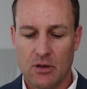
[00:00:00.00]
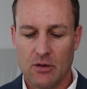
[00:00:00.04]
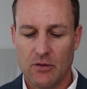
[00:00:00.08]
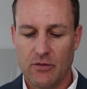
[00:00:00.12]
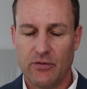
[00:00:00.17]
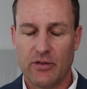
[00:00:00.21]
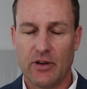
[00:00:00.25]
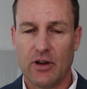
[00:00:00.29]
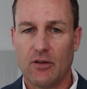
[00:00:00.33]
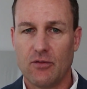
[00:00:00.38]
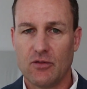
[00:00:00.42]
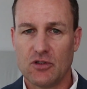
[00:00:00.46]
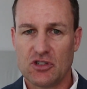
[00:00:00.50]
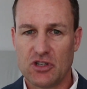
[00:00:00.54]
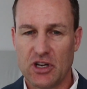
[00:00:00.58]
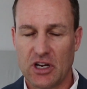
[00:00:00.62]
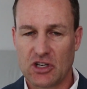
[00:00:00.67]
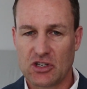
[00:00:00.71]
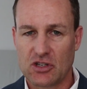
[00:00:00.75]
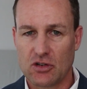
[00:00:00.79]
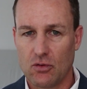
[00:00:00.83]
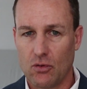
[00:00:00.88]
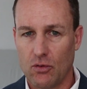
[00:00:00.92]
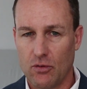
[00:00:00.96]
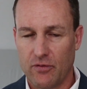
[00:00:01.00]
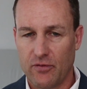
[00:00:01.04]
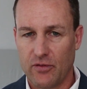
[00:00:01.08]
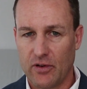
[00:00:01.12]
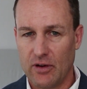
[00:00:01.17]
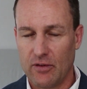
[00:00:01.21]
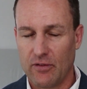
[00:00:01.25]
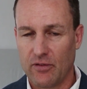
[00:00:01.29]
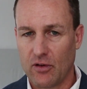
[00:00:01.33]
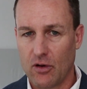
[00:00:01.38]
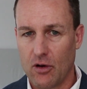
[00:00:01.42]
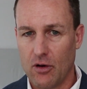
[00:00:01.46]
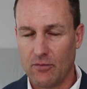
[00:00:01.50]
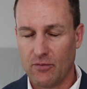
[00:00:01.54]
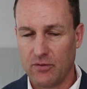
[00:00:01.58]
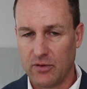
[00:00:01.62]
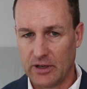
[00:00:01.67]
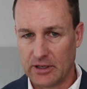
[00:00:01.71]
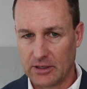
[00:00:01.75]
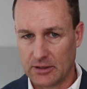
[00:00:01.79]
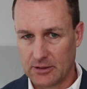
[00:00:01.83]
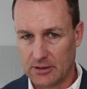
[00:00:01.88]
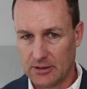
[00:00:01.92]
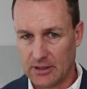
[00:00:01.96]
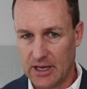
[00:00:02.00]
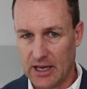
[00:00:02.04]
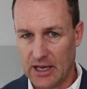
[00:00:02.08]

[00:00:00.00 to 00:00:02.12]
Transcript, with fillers: fear of rejection, or fear of conflict.